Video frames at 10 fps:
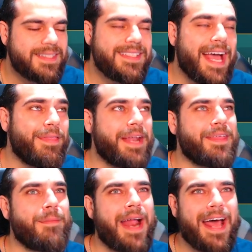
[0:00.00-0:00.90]
Now that I
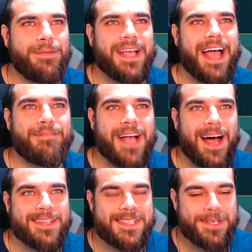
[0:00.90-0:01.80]
think about it, I don't think I have
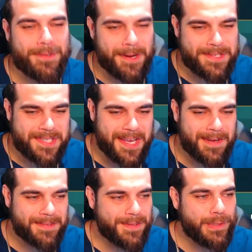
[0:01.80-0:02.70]
God Seeker on this
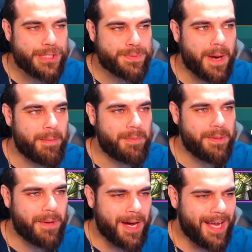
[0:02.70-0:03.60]
account, which is
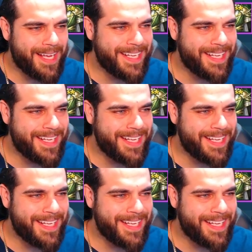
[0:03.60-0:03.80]
probably why.